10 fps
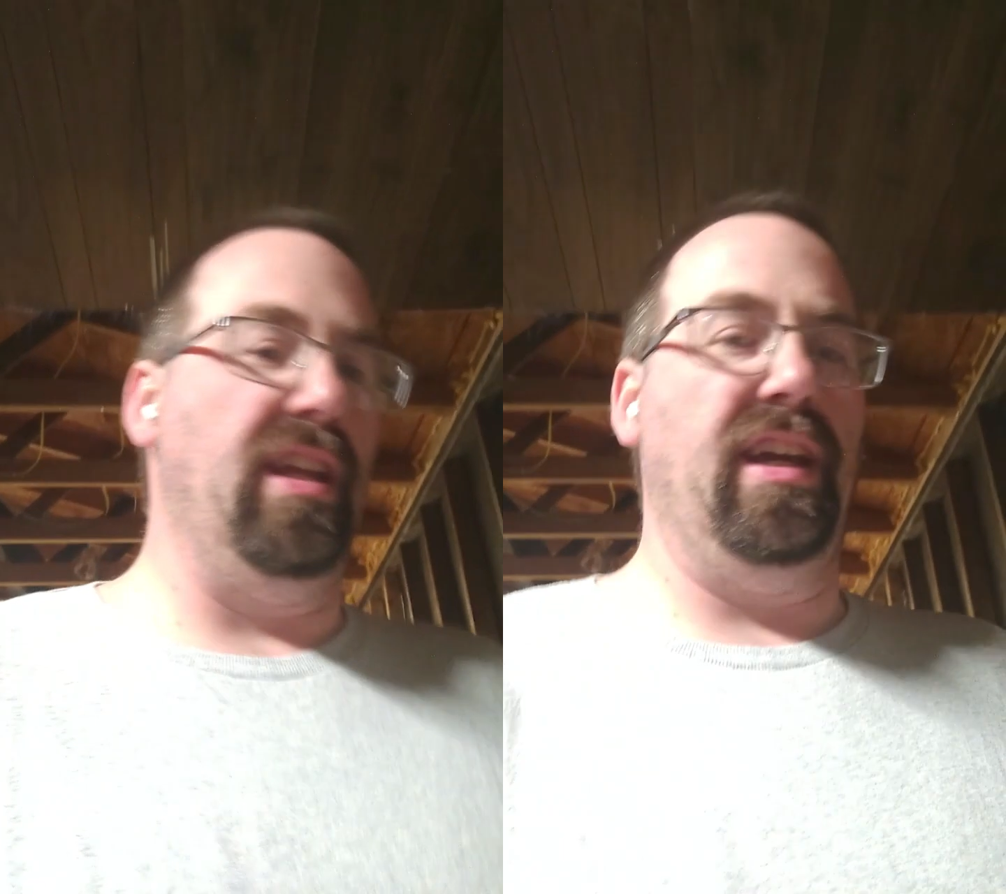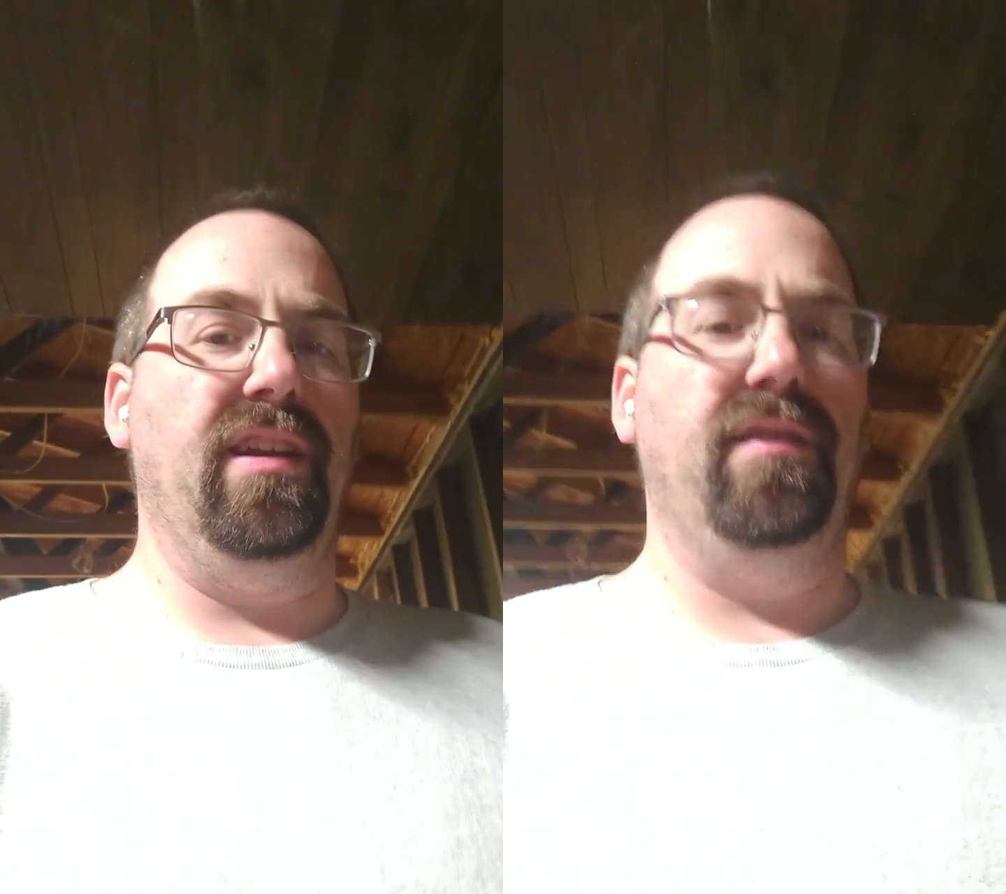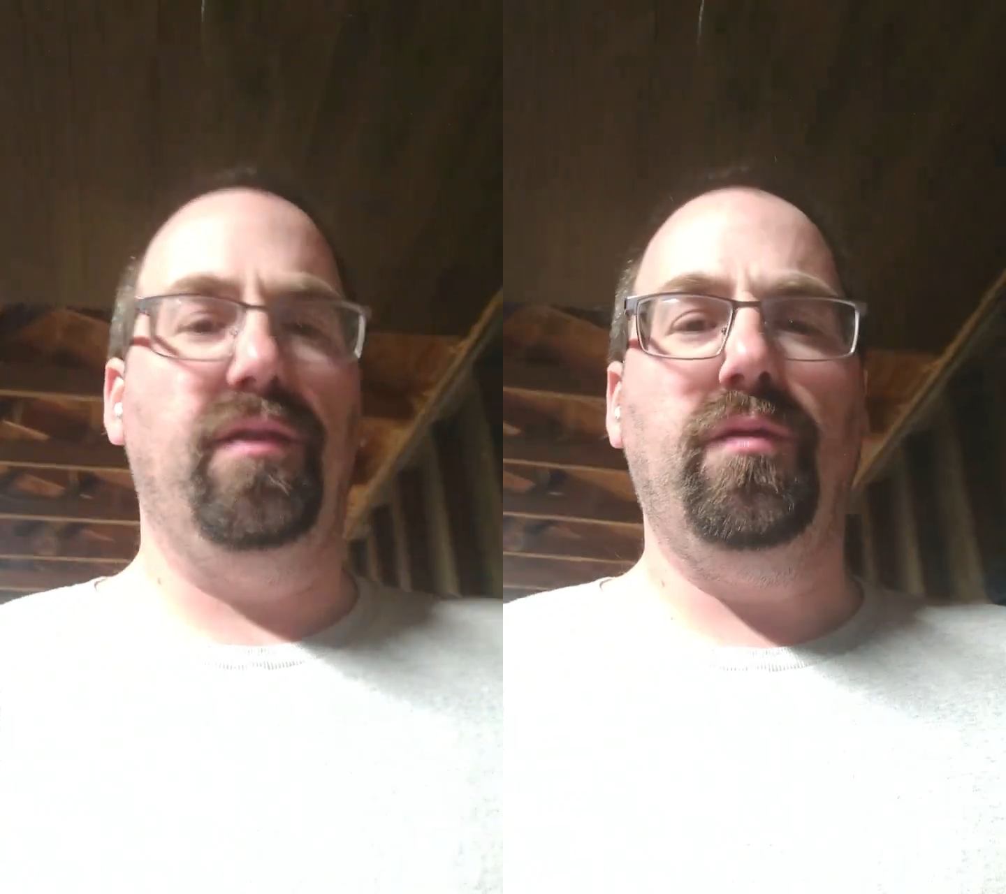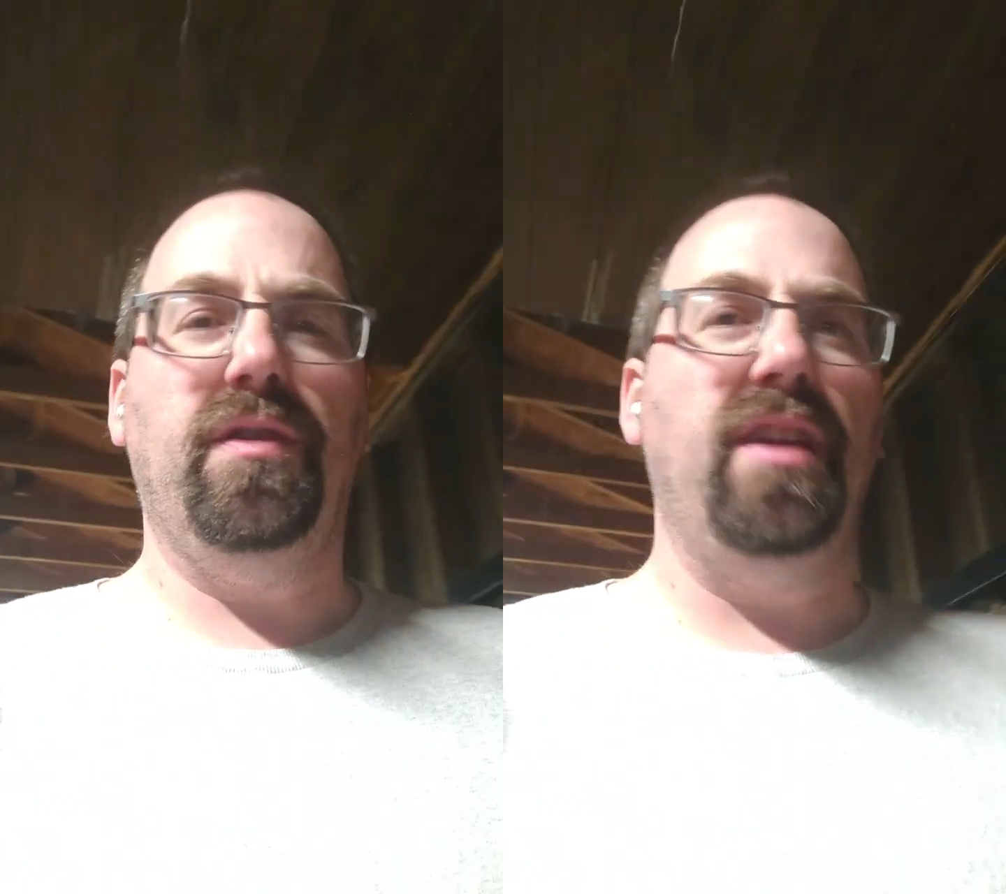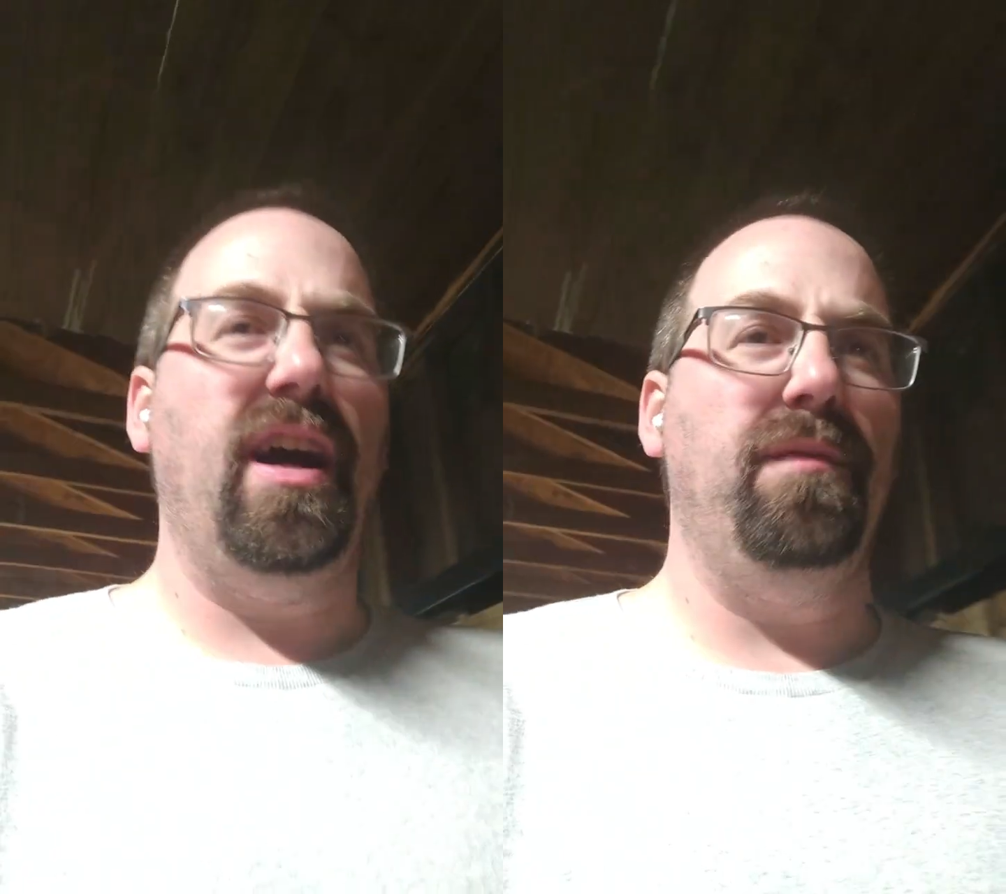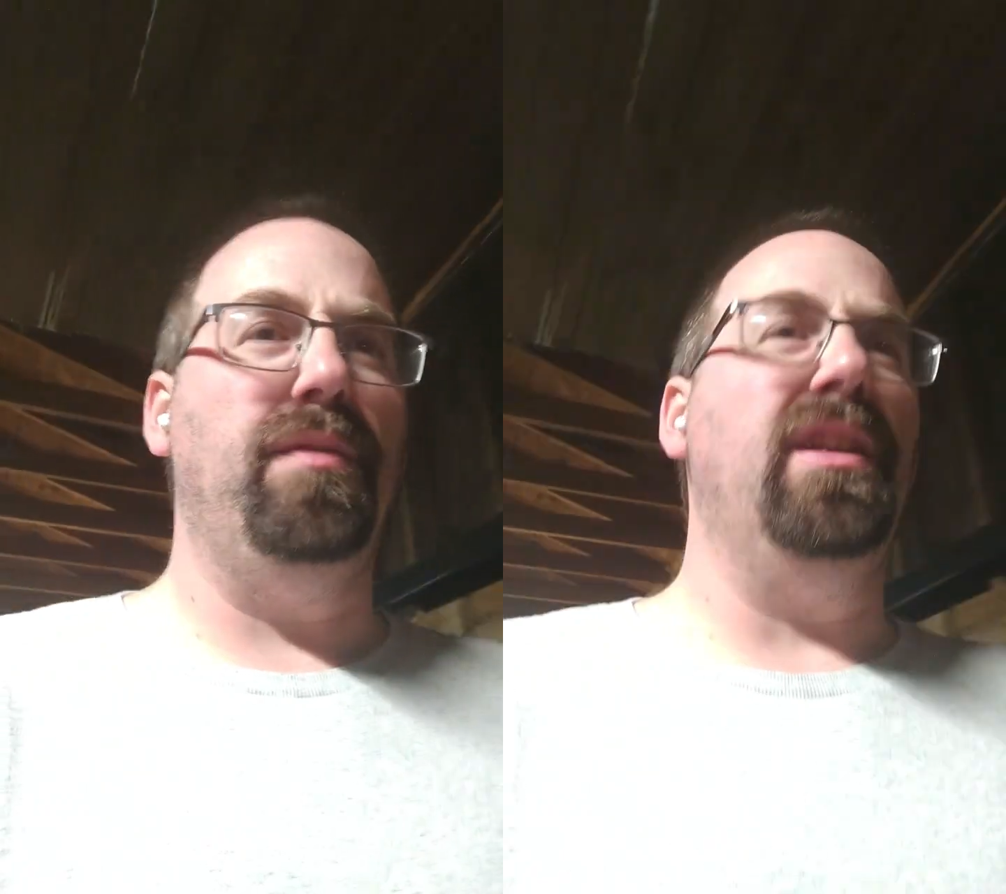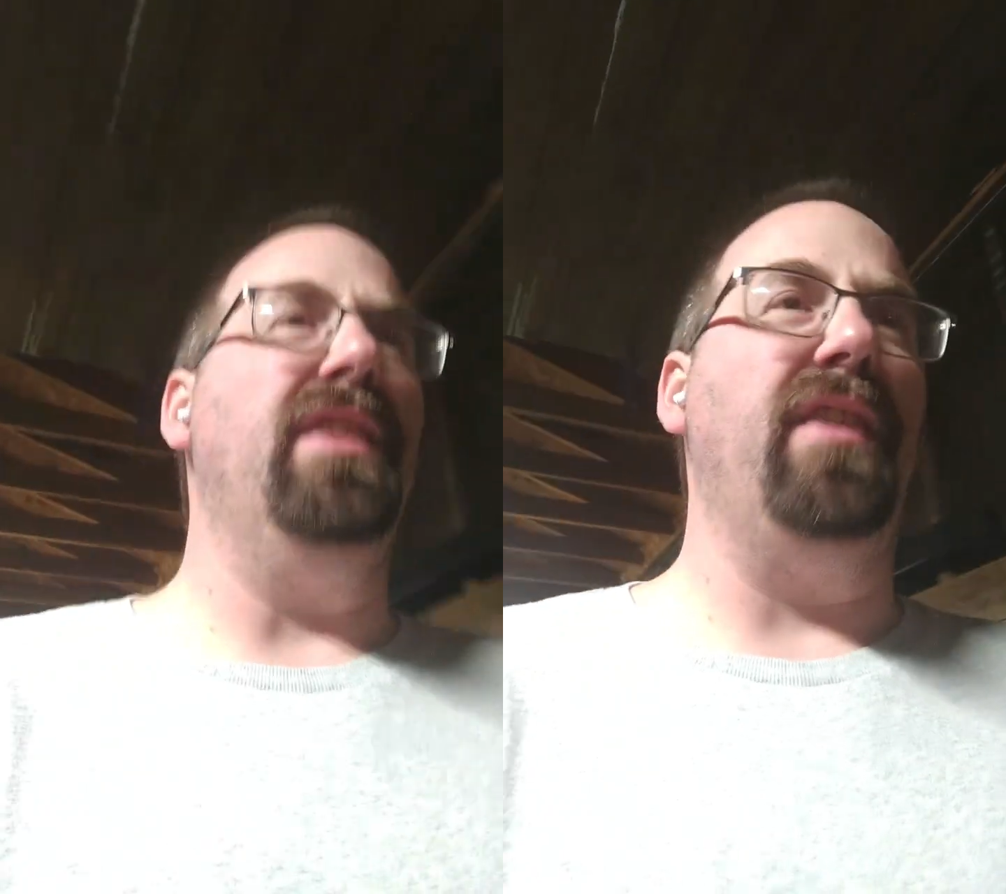and you would not believe